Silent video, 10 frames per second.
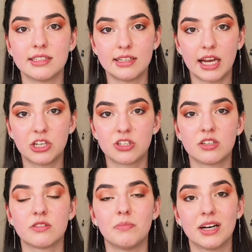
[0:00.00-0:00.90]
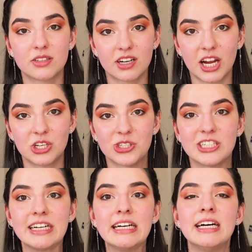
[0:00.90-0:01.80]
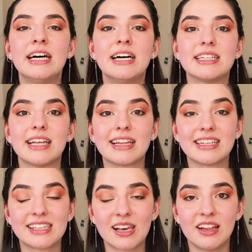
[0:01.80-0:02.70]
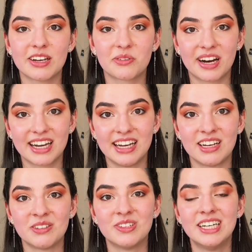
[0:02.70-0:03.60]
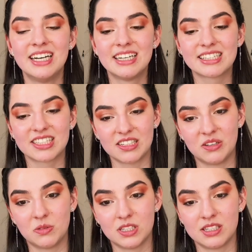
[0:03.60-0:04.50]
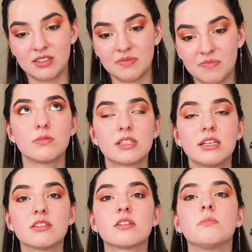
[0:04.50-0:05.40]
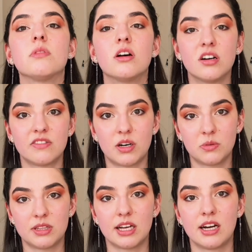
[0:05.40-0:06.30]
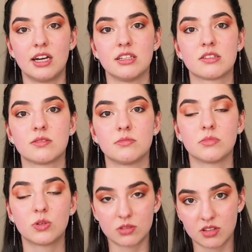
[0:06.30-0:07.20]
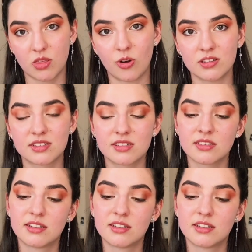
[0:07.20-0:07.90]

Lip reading: the nature, Mother Nature, that is healing right now. So send some love out there and some good thoughts.